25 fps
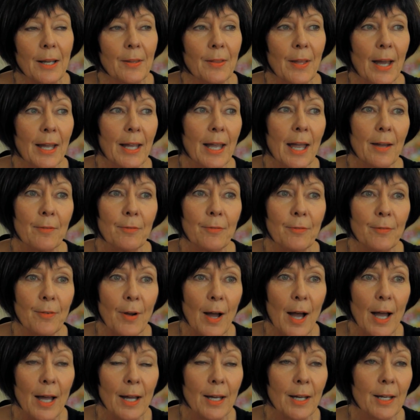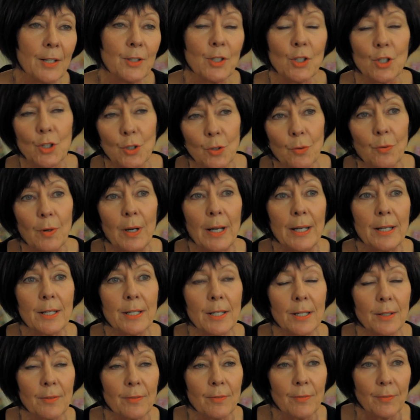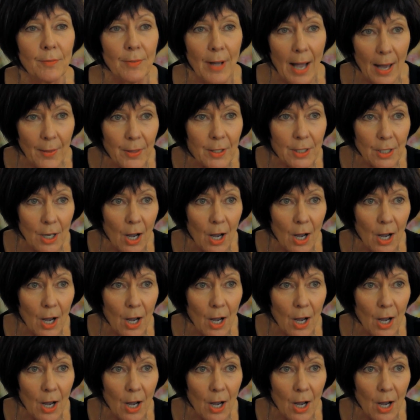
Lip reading: They have additional release at other